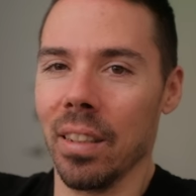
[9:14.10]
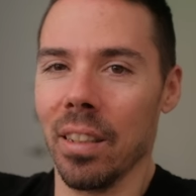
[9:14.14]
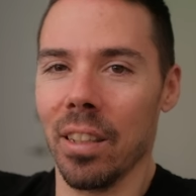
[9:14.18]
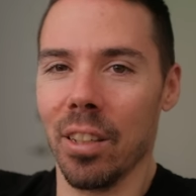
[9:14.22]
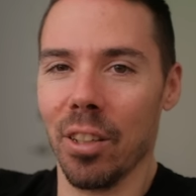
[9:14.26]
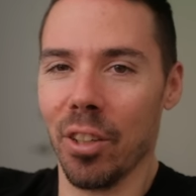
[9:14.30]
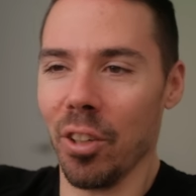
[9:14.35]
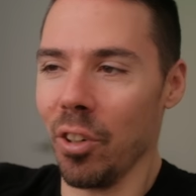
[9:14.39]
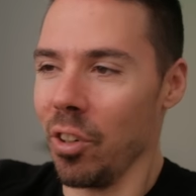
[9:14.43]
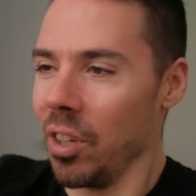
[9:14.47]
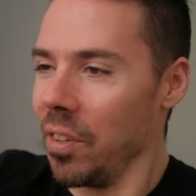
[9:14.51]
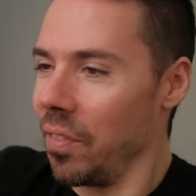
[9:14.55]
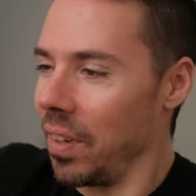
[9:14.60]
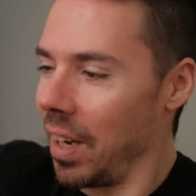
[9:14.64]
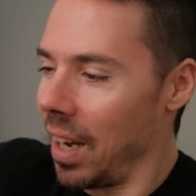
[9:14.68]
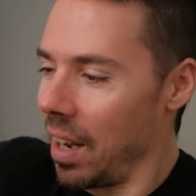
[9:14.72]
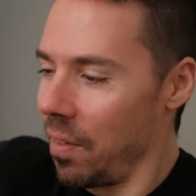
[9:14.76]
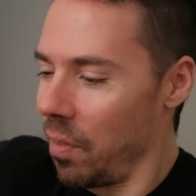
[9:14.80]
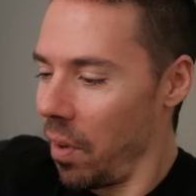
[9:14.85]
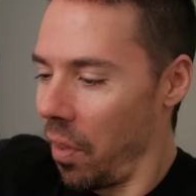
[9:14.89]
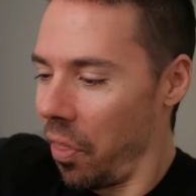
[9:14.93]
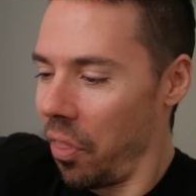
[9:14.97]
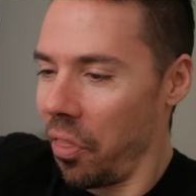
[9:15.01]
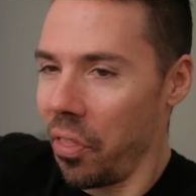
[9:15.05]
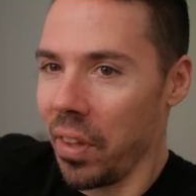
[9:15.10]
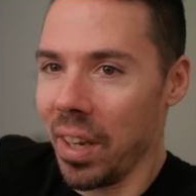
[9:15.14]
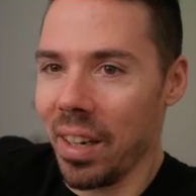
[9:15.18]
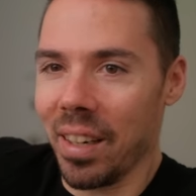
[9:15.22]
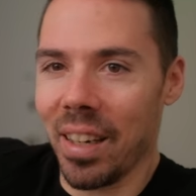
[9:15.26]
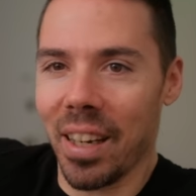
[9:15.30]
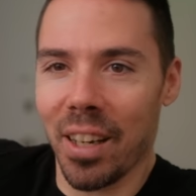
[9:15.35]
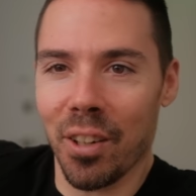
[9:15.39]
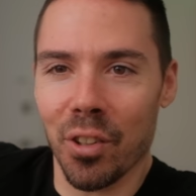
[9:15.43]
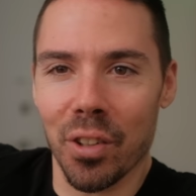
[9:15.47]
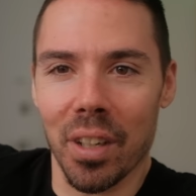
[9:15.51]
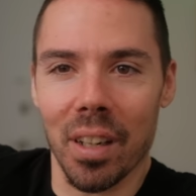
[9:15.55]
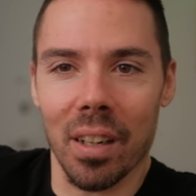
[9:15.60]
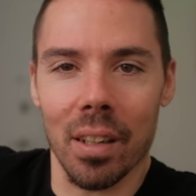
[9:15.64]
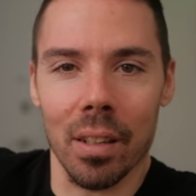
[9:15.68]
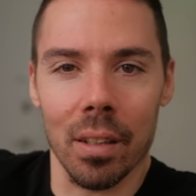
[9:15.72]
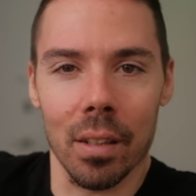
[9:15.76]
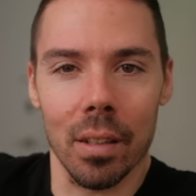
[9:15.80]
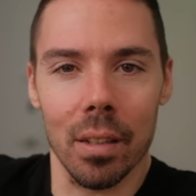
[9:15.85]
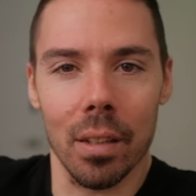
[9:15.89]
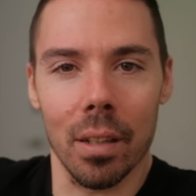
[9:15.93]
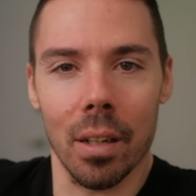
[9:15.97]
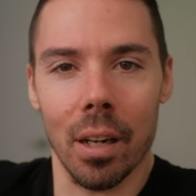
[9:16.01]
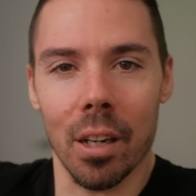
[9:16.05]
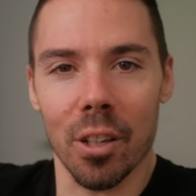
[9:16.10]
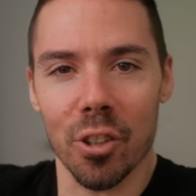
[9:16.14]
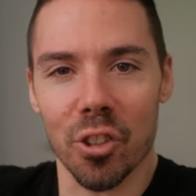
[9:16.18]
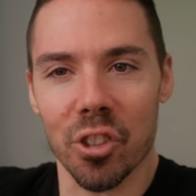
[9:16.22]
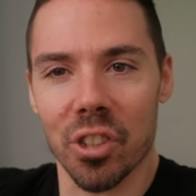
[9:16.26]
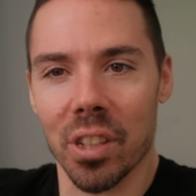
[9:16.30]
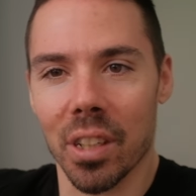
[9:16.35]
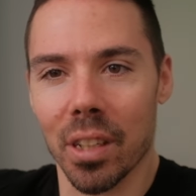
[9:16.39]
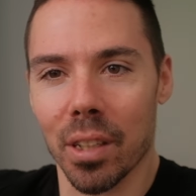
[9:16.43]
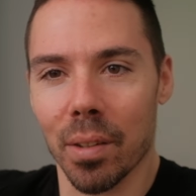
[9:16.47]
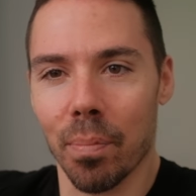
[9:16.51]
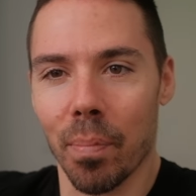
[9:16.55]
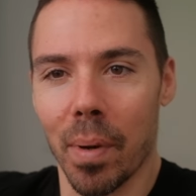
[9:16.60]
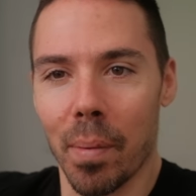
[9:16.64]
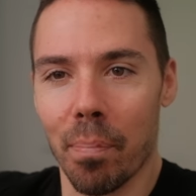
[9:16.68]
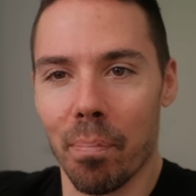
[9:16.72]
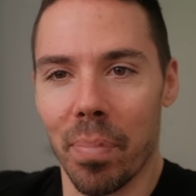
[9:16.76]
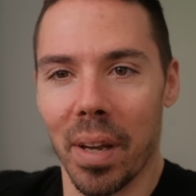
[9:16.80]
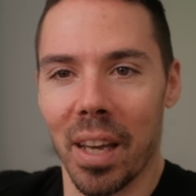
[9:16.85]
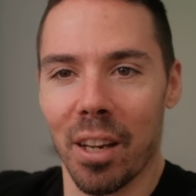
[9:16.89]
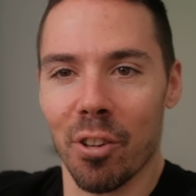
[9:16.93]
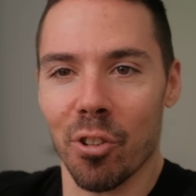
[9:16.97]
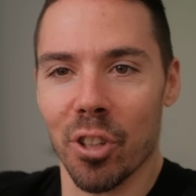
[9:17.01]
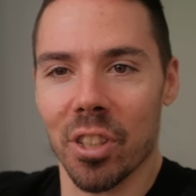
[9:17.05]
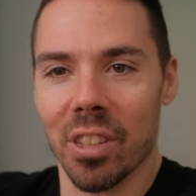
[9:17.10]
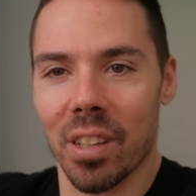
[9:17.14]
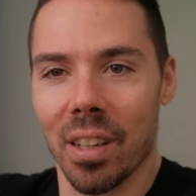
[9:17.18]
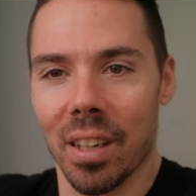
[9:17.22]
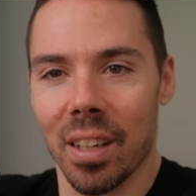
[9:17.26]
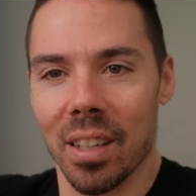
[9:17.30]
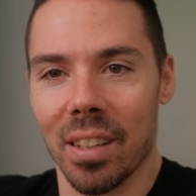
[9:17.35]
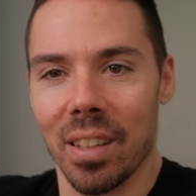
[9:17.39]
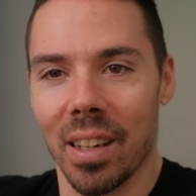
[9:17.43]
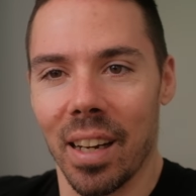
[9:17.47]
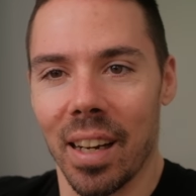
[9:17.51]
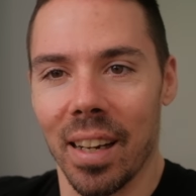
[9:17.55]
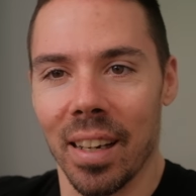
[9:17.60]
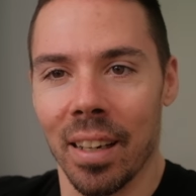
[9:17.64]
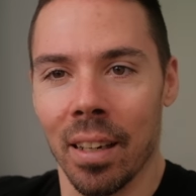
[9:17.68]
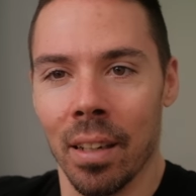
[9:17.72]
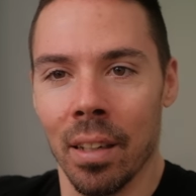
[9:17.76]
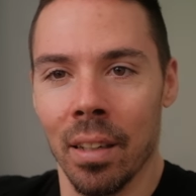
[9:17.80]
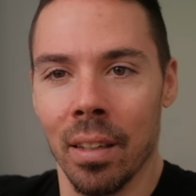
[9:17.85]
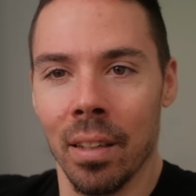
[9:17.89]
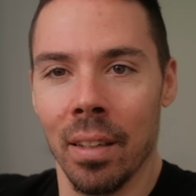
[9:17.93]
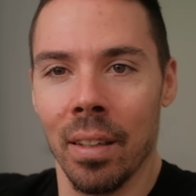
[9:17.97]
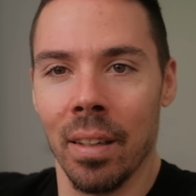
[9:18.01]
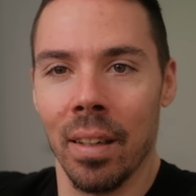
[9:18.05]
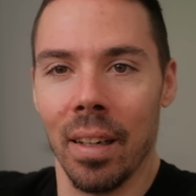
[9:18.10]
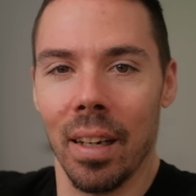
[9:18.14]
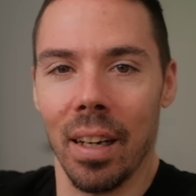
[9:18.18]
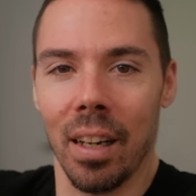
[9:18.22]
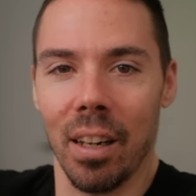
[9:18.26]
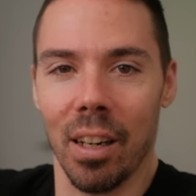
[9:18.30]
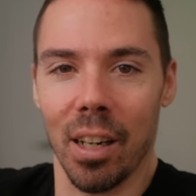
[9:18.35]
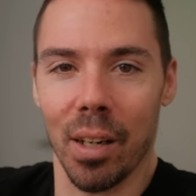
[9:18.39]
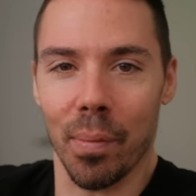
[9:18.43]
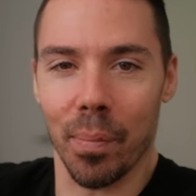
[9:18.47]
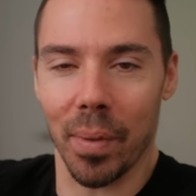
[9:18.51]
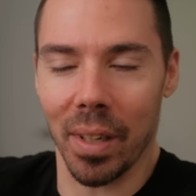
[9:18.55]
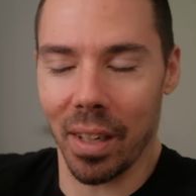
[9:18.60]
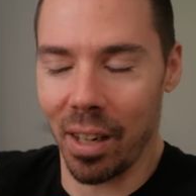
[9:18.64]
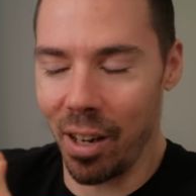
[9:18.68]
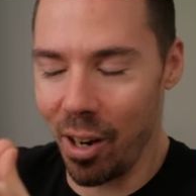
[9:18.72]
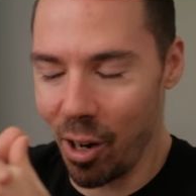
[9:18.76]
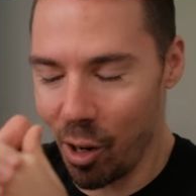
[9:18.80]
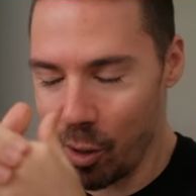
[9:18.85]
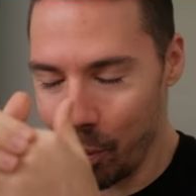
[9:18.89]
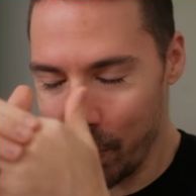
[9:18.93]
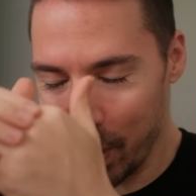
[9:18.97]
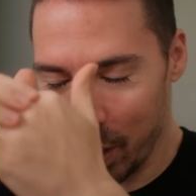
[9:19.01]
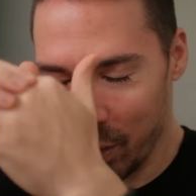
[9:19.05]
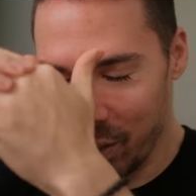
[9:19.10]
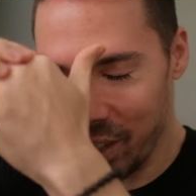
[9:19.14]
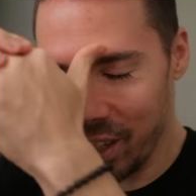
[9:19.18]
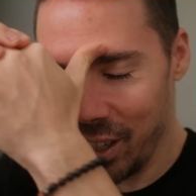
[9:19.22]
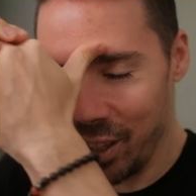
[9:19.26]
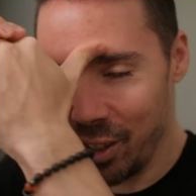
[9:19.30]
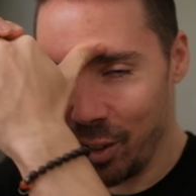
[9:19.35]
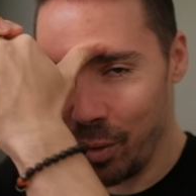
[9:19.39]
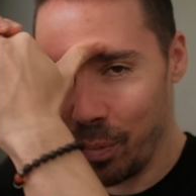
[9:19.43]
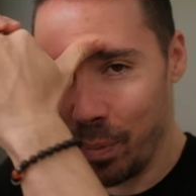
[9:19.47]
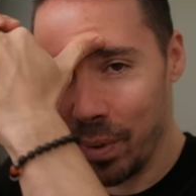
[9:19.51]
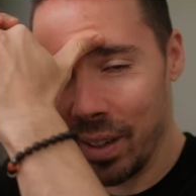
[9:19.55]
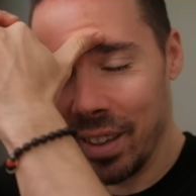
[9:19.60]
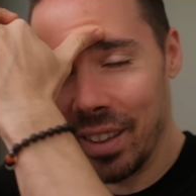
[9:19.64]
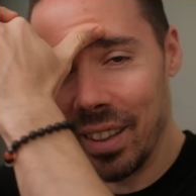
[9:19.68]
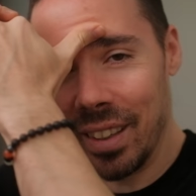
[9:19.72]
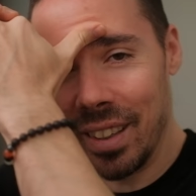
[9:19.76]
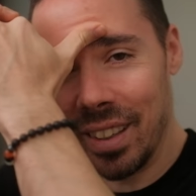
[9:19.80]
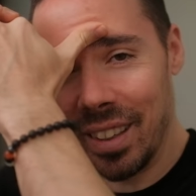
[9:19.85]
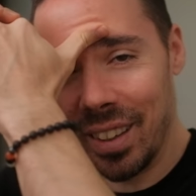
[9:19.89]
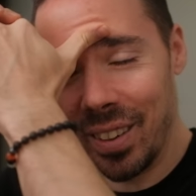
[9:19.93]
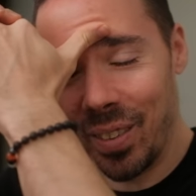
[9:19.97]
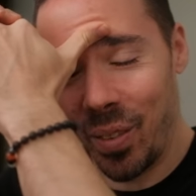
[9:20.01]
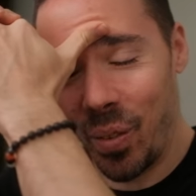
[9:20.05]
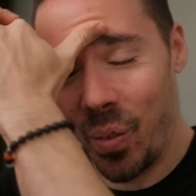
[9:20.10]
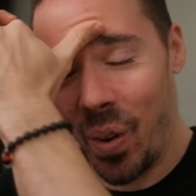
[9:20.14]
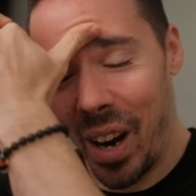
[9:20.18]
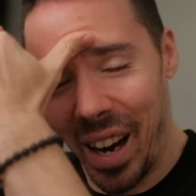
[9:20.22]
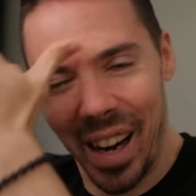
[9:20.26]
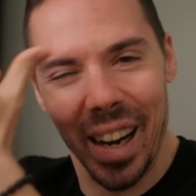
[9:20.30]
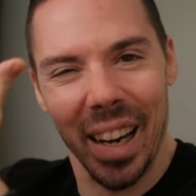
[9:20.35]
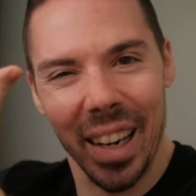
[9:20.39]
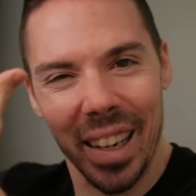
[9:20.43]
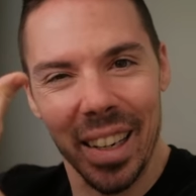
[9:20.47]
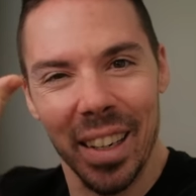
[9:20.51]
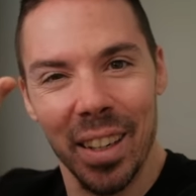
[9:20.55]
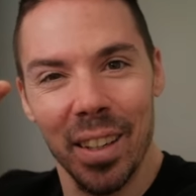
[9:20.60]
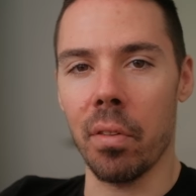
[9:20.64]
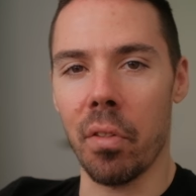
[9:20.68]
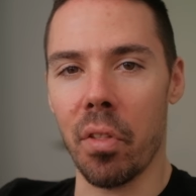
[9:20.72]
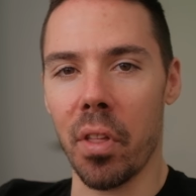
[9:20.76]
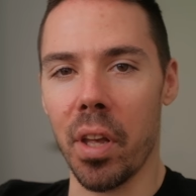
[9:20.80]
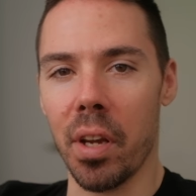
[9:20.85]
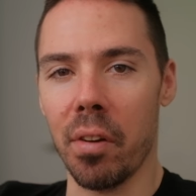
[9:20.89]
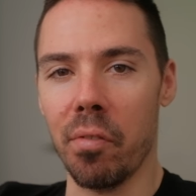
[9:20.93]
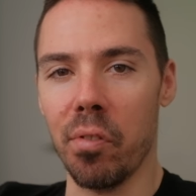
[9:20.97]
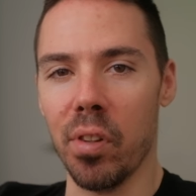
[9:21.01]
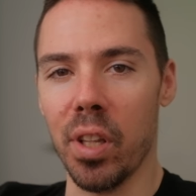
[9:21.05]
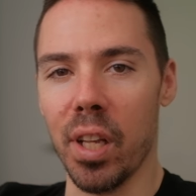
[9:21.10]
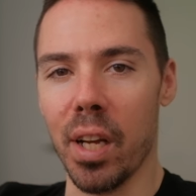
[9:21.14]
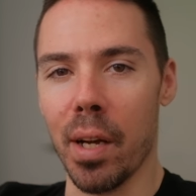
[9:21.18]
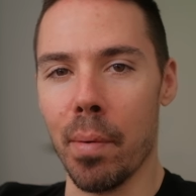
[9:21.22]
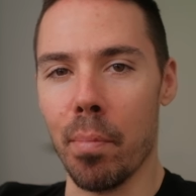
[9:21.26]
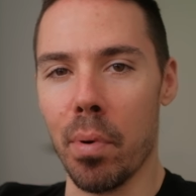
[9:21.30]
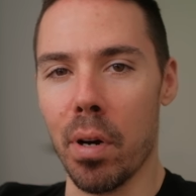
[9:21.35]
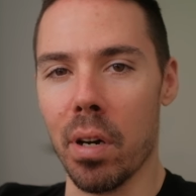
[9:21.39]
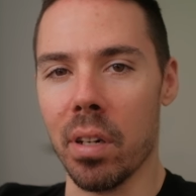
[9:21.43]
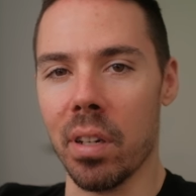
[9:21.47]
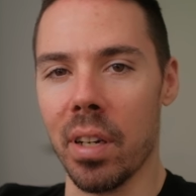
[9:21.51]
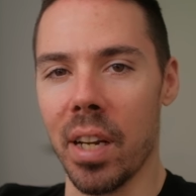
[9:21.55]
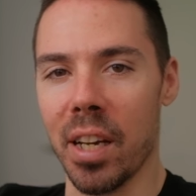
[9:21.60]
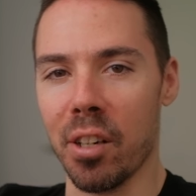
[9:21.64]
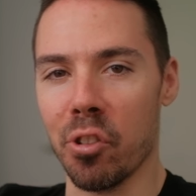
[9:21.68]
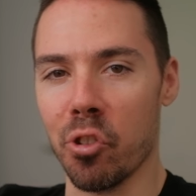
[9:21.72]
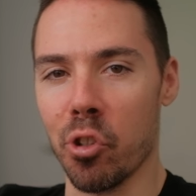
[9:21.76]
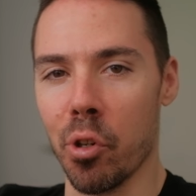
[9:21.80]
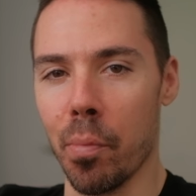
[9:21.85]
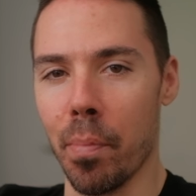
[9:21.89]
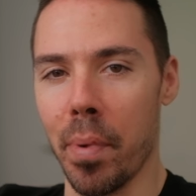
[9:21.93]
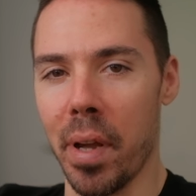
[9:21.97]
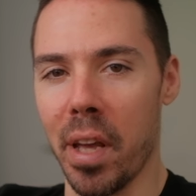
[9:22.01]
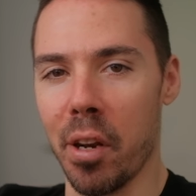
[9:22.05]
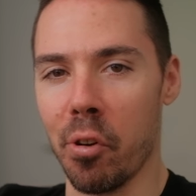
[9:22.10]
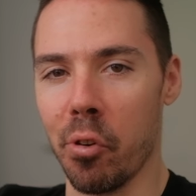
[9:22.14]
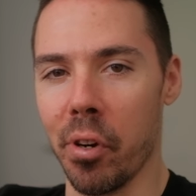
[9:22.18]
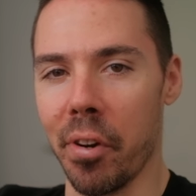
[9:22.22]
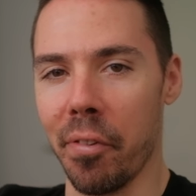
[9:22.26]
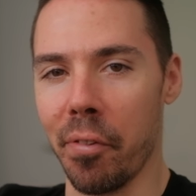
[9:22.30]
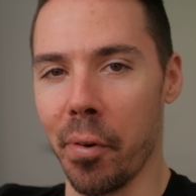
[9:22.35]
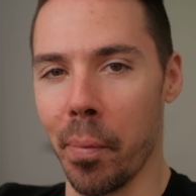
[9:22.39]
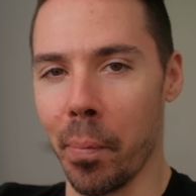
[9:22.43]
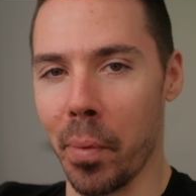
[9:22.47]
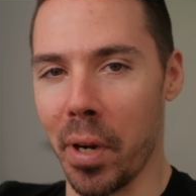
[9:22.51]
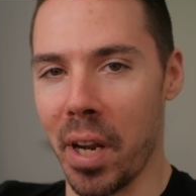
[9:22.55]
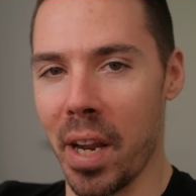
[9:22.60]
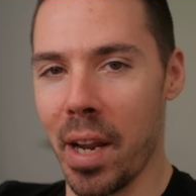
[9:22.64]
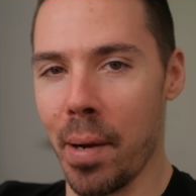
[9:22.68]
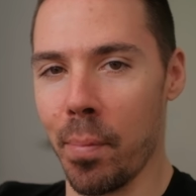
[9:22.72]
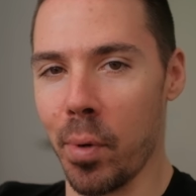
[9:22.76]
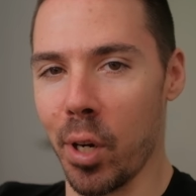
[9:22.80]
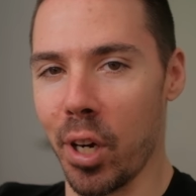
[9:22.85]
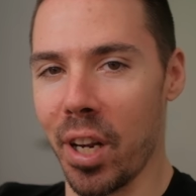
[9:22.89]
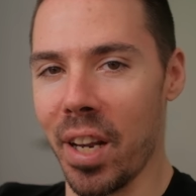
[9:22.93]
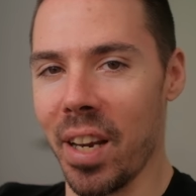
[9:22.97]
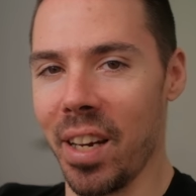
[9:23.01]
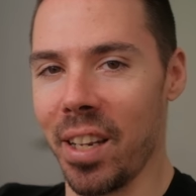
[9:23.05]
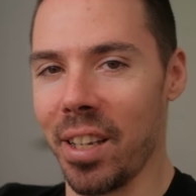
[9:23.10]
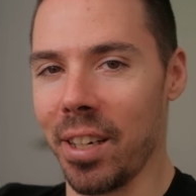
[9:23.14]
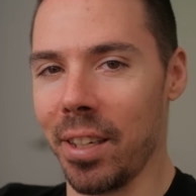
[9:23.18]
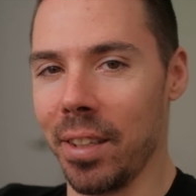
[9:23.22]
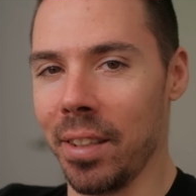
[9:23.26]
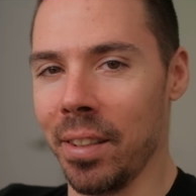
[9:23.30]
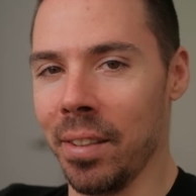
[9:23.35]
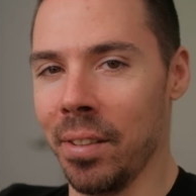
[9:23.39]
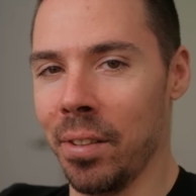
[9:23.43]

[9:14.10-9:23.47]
You don't even have a thing down there. R6, my battery's gonna die. Oh, I'm a hobo noob. Thankfully, I bought an extra battery from Camera Canada.